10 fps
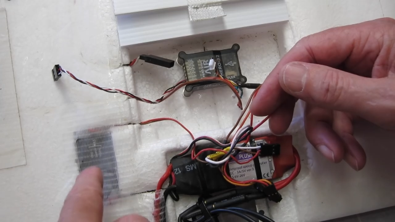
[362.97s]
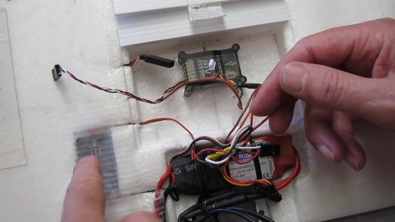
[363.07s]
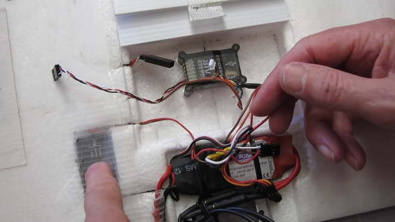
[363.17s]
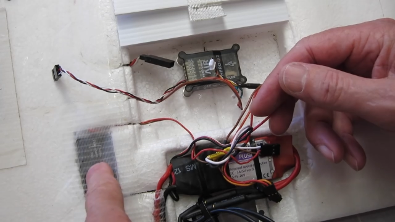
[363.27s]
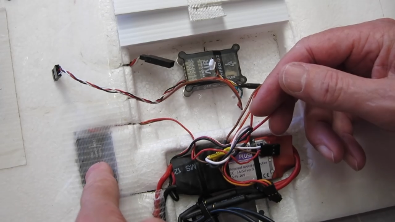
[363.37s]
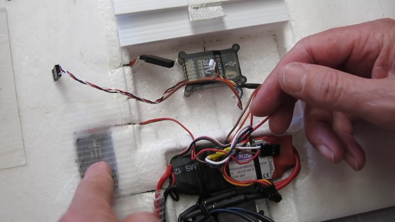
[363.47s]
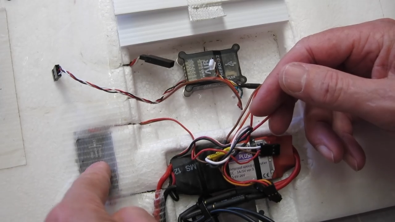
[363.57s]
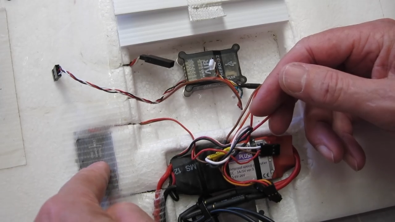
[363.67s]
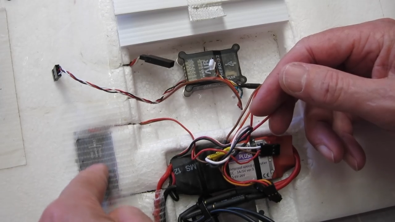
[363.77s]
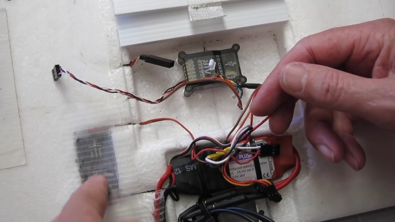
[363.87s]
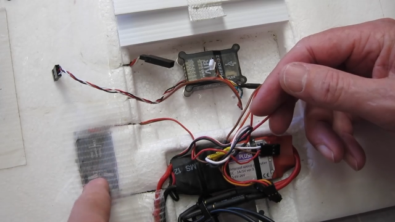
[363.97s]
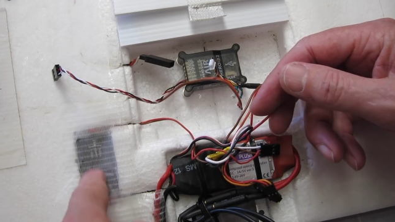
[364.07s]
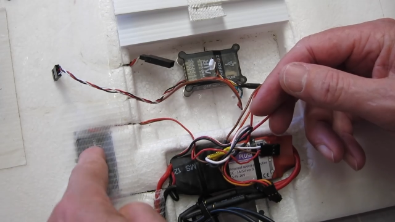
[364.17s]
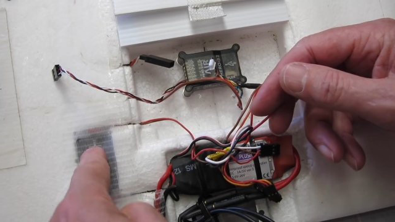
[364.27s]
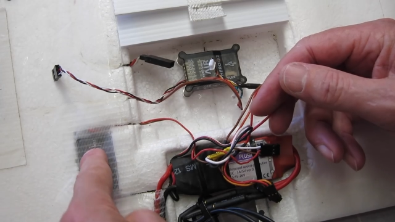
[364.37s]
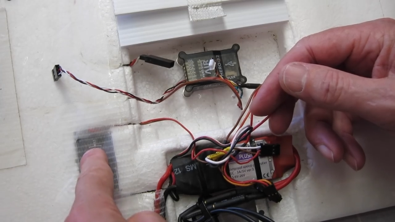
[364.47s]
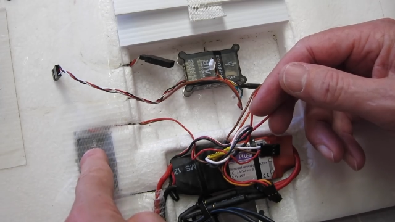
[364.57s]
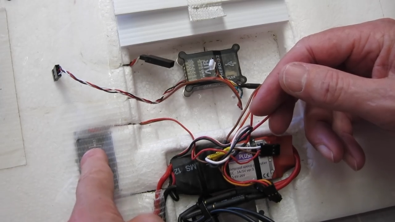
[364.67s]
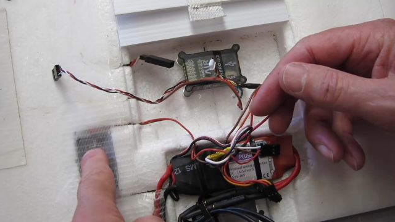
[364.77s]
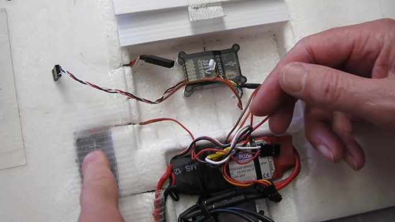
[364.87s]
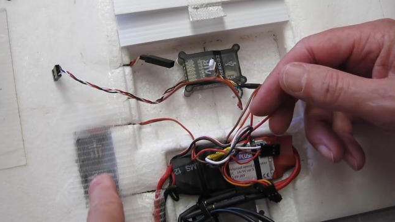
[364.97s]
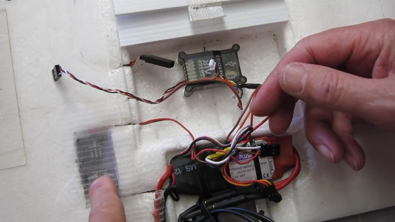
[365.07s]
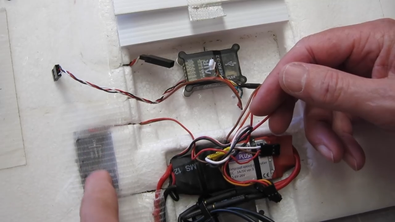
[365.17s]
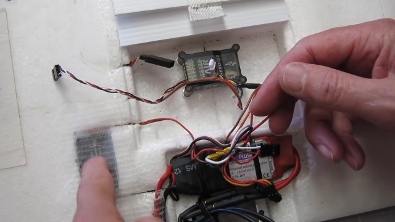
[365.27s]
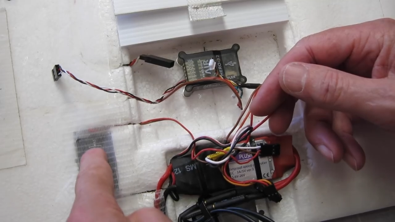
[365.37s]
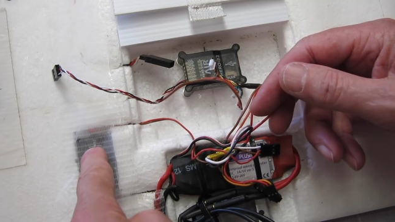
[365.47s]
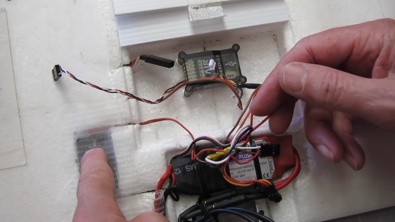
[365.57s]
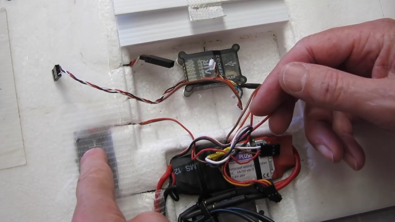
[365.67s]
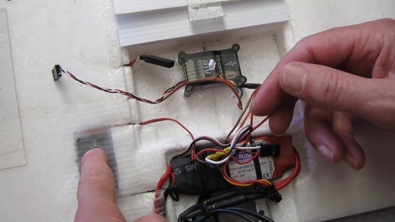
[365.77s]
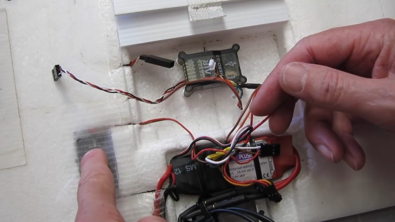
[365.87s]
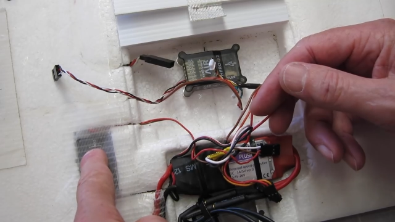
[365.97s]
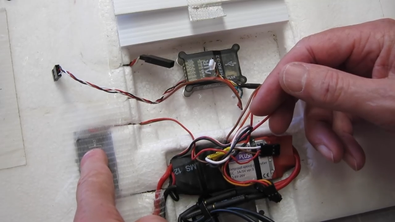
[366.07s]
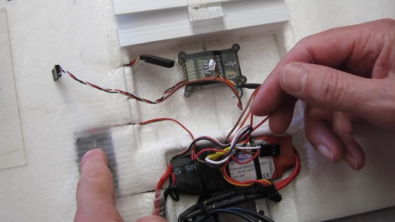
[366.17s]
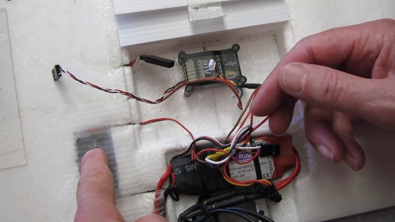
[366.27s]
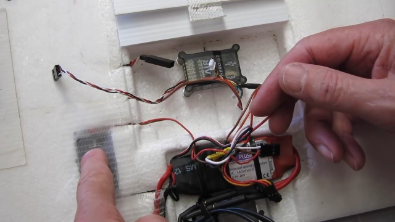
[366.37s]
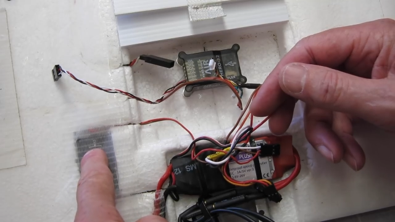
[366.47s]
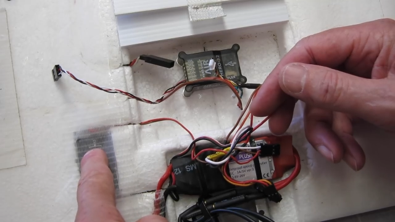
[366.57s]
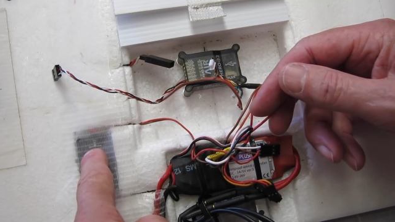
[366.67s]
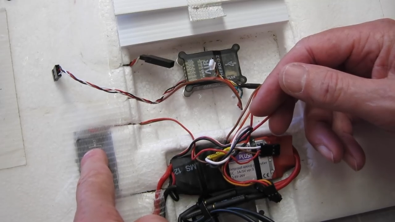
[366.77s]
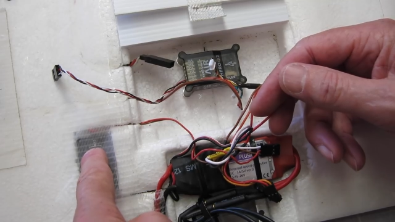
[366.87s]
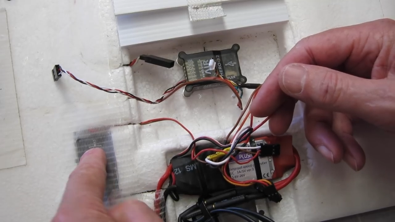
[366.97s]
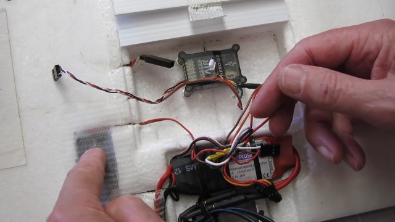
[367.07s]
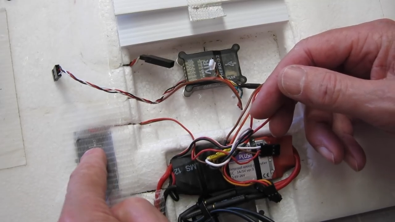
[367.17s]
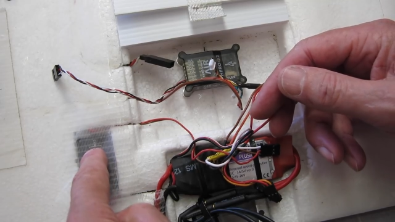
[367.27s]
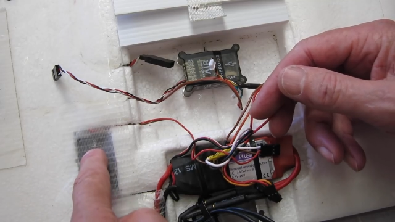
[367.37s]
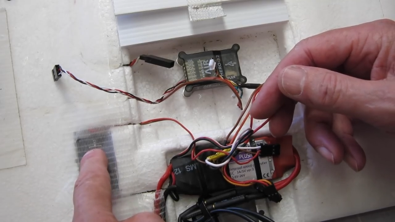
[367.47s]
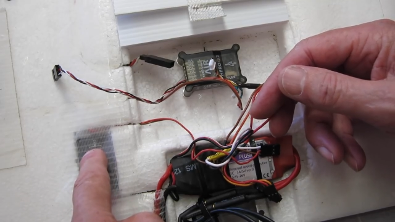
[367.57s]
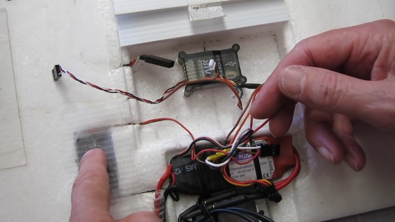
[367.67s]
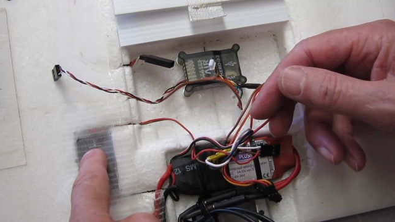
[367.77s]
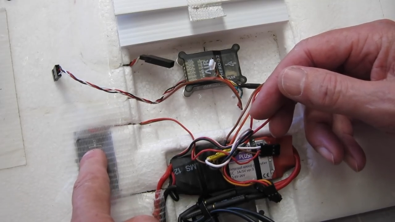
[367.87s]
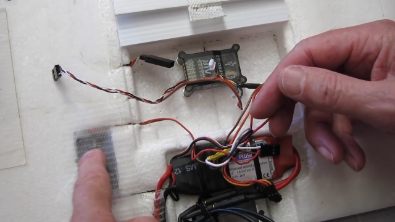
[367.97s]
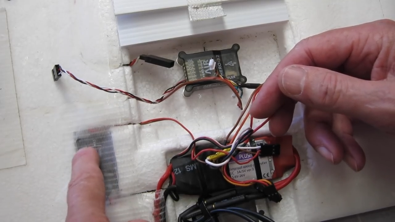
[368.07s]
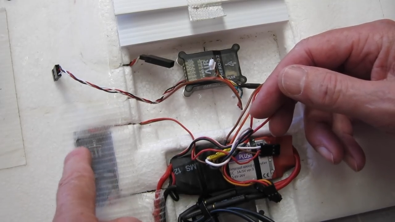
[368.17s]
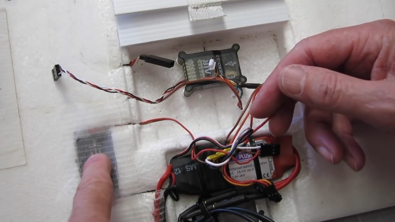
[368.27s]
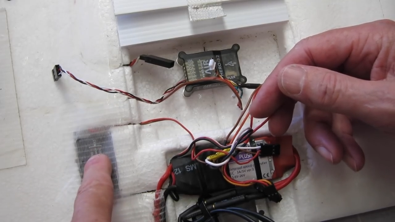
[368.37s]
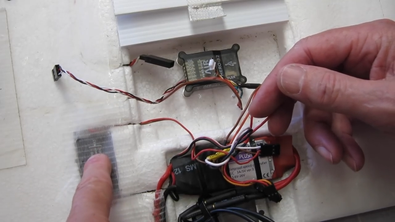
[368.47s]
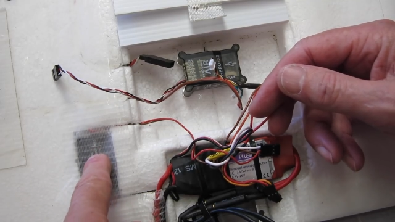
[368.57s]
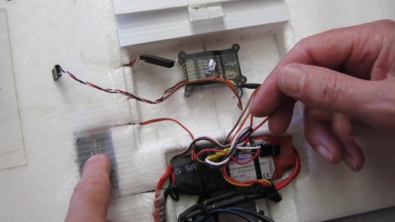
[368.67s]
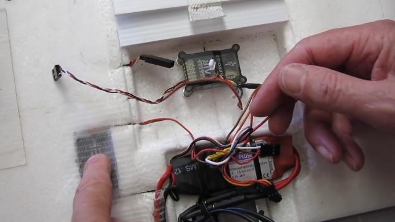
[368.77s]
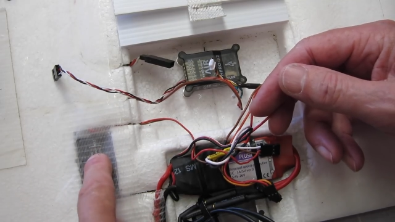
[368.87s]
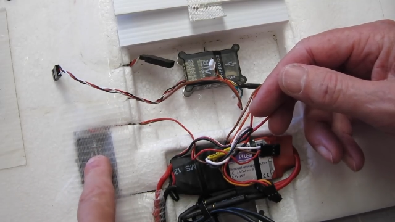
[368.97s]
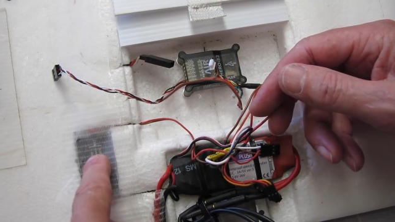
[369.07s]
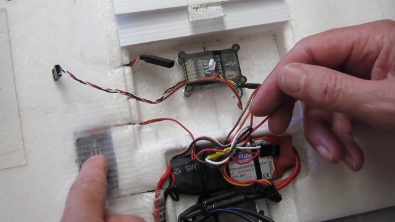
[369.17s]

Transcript: Nobody's mouth can be seen.